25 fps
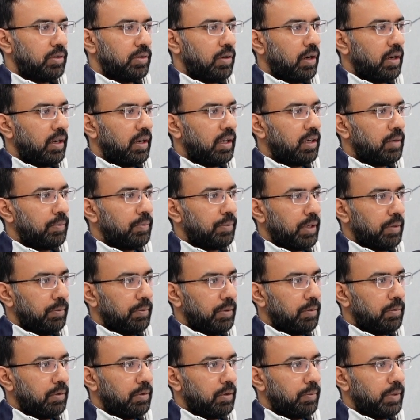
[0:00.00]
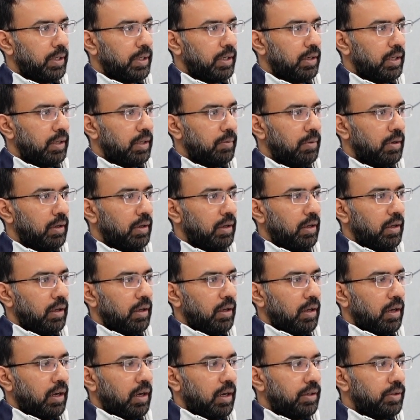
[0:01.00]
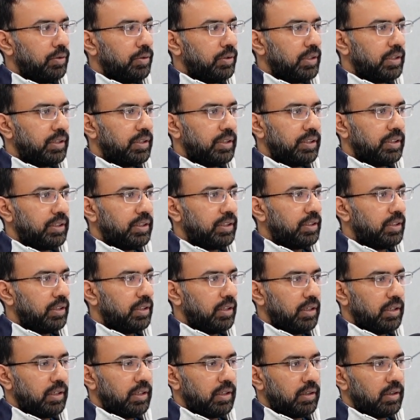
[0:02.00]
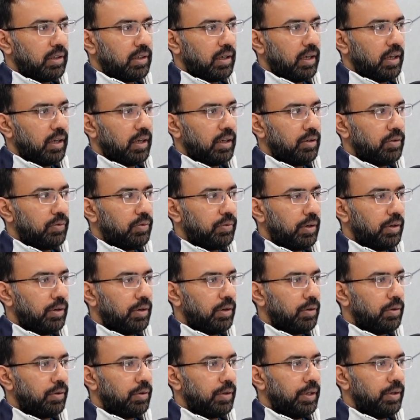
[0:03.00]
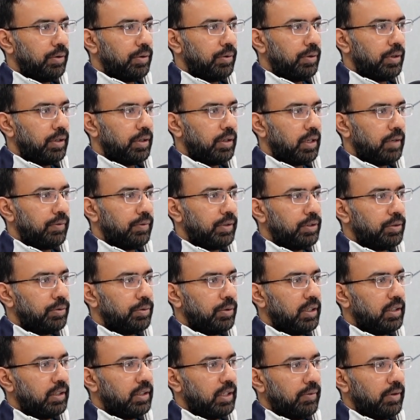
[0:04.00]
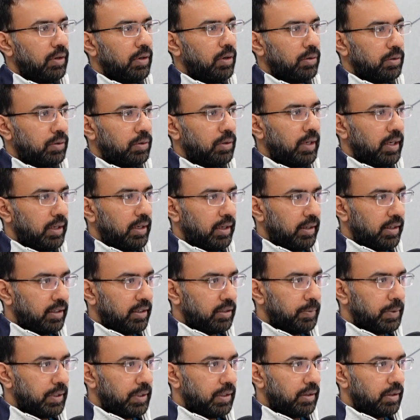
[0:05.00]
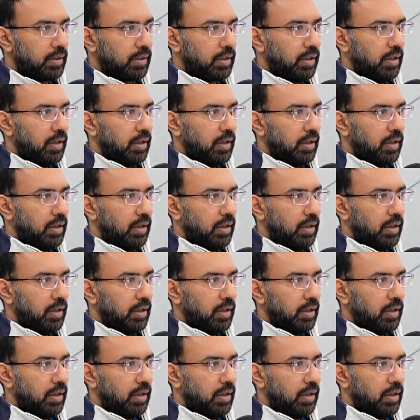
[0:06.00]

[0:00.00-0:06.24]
not like a premium domain name and you just registered it and you forgot to renew it, eventually they will also let it expire.